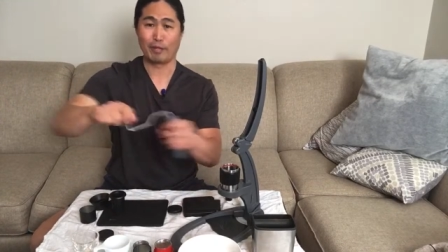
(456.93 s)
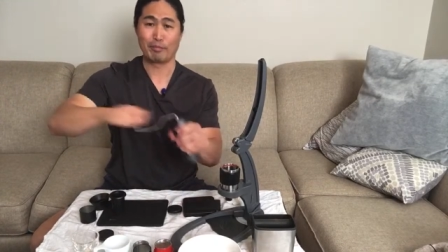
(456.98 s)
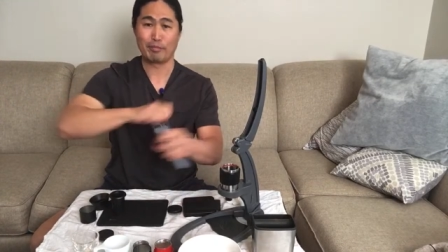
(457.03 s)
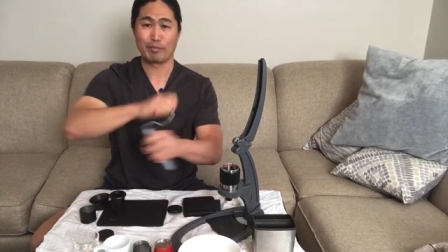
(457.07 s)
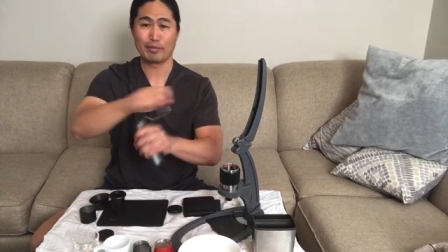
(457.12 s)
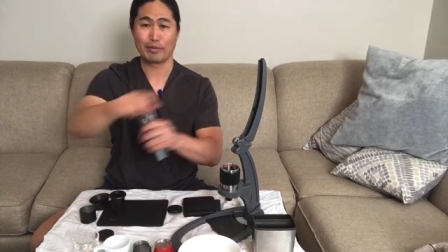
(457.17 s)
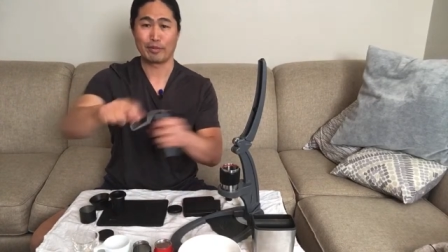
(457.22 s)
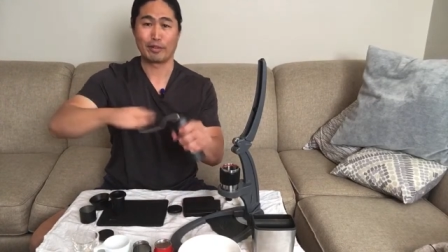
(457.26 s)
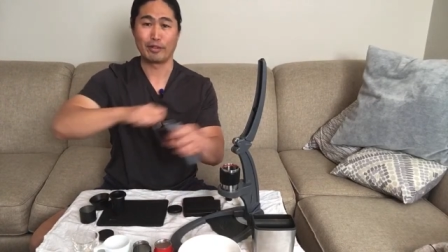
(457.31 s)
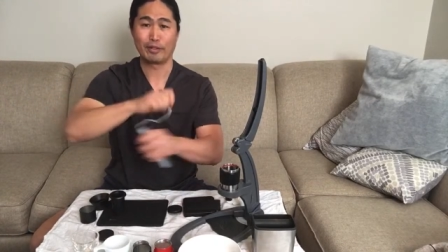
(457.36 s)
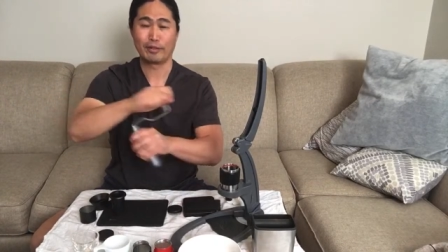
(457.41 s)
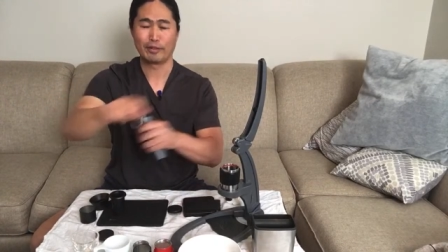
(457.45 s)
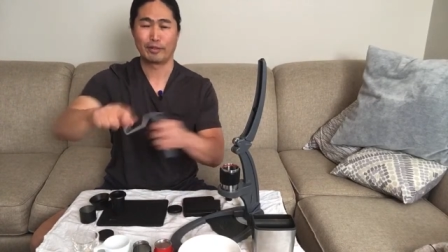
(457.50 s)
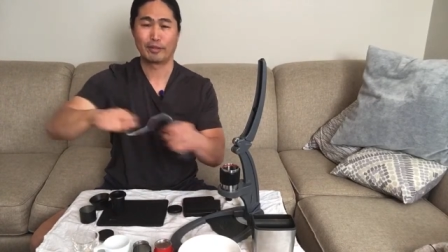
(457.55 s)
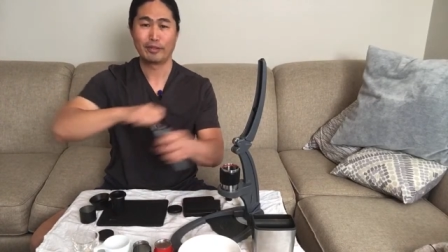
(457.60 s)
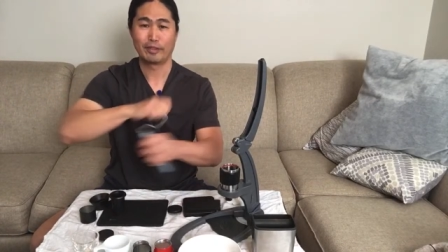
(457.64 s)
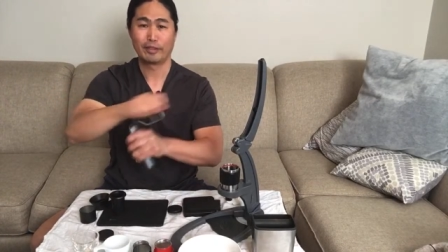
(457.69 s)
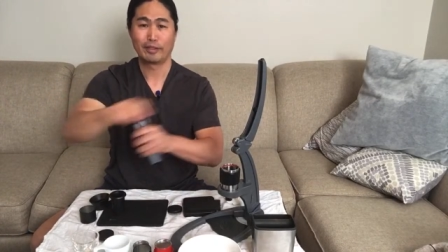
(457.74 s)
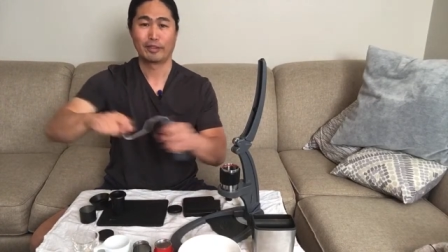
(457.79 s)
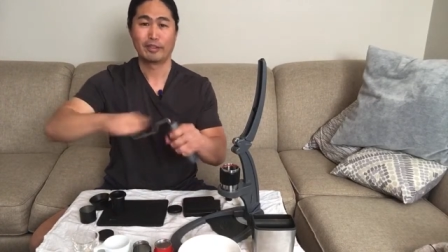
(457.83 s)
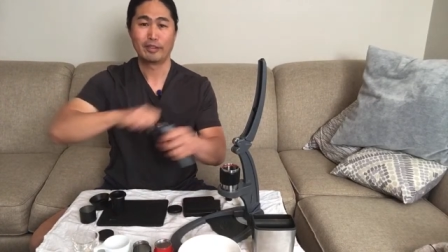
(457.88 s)

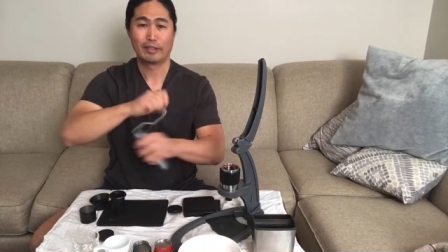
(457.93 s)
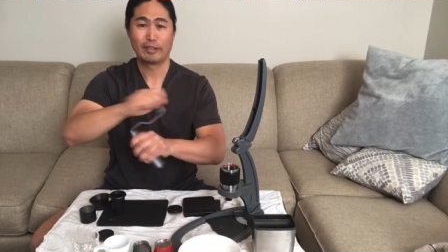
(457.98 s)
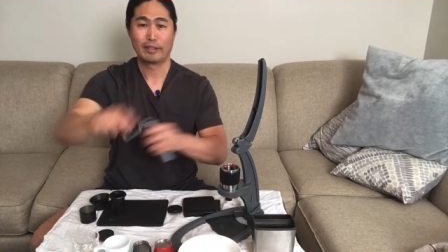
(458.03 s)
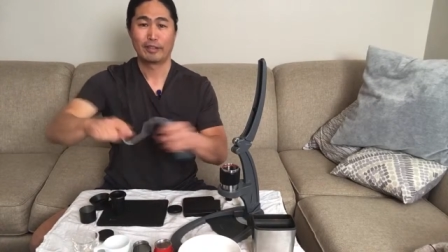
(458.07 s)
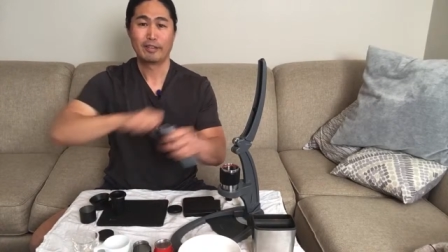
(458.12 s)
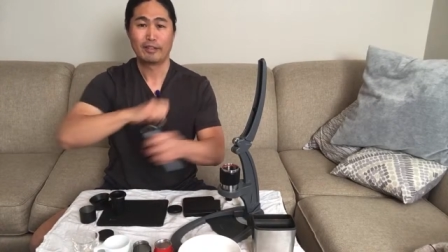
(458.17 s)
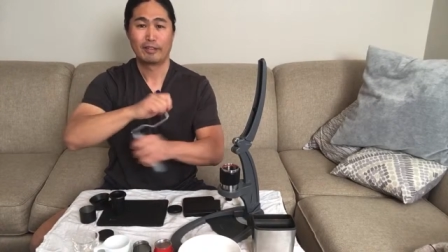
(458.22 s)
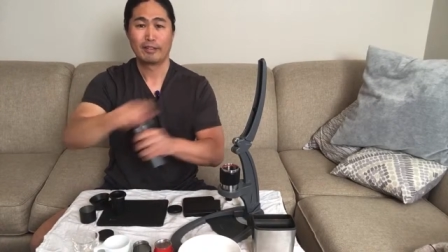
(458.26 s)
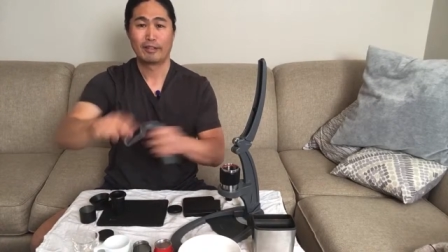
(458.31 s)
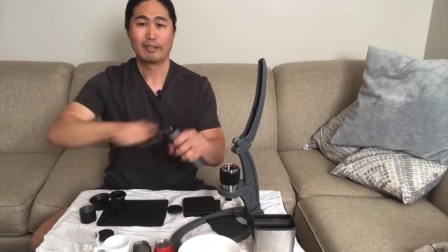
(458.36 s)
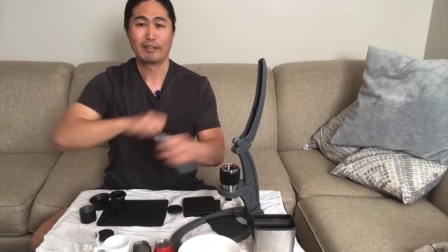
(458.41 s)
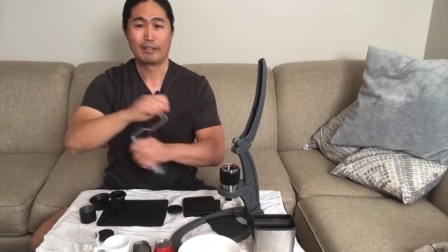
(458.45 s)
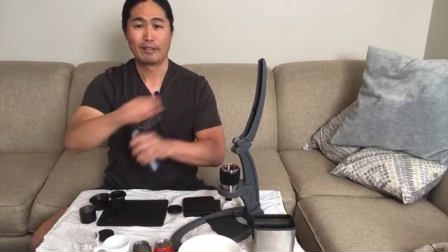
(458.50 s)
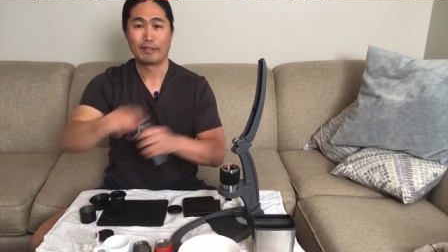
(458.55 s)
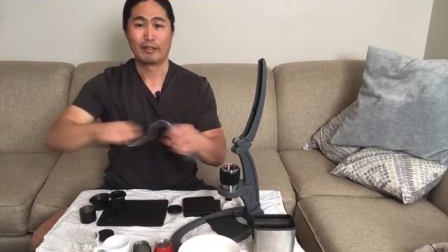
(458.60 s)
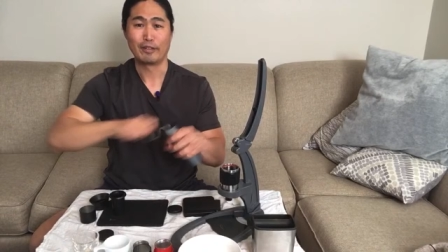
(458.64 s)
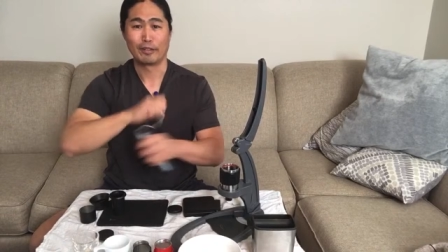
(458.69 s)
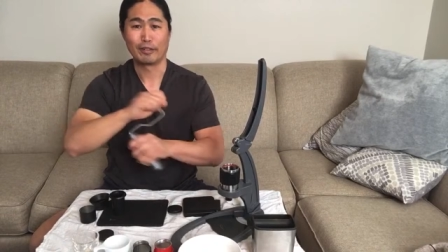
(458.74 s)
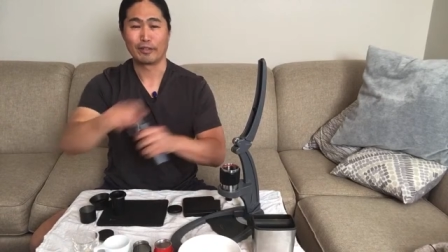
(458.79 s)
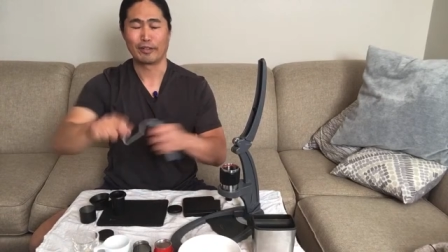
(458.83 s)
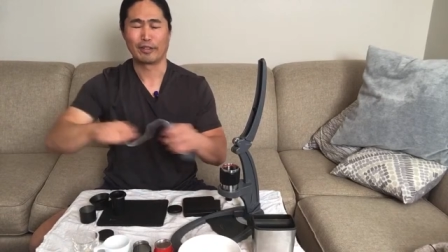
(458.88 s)
So,
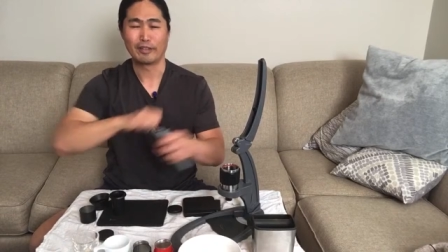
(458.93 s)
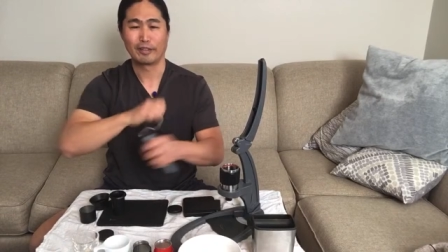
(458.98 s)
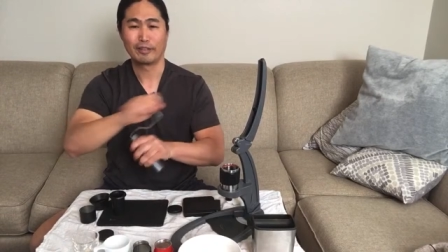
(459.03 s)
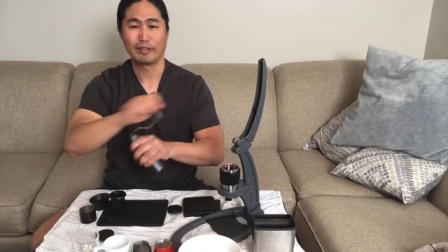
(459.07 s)
okay.